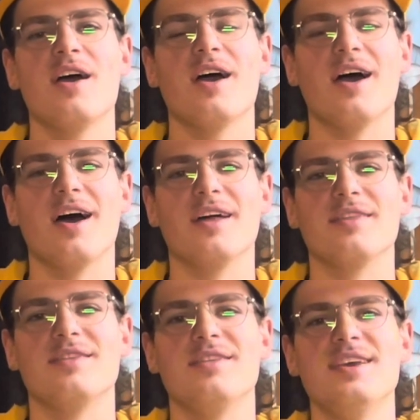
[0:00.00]

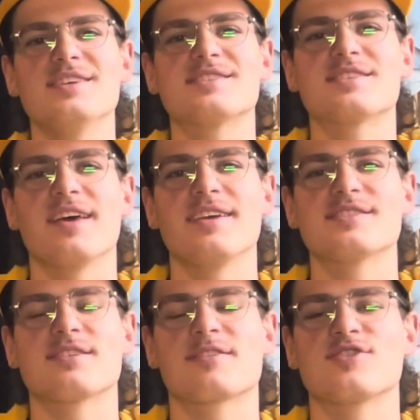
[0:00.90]
and these
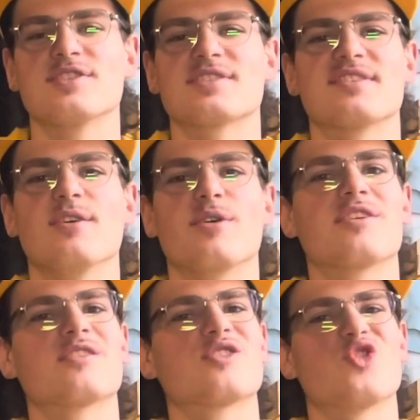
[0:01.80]
things just look
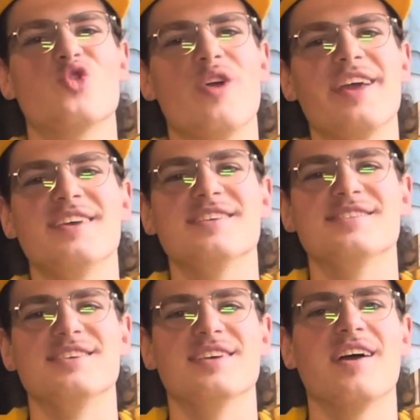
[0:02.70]

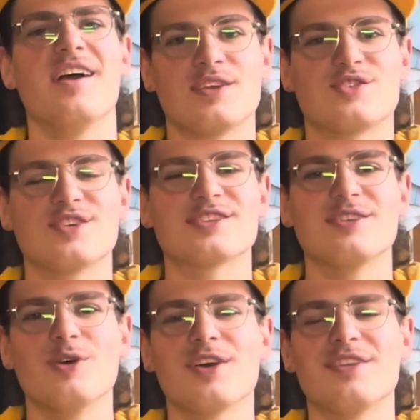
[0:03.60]
crazy. Just
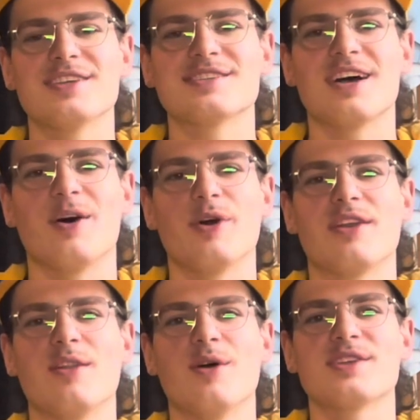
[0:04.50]
look at this, how it
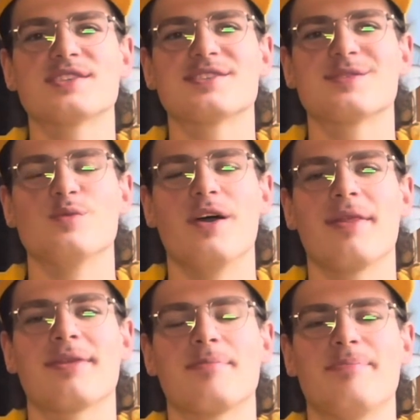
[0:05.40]
looks
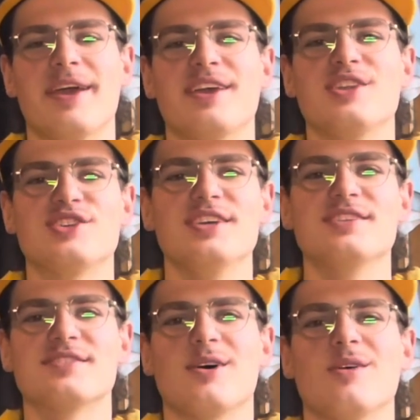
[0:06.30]
with baggy
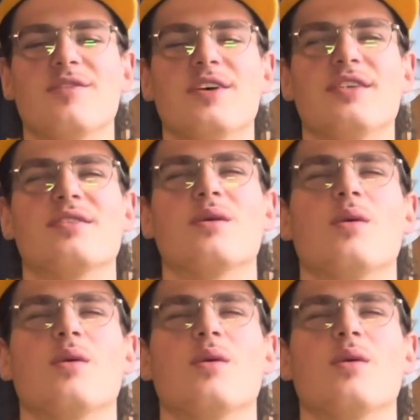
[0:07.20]
jeans over it.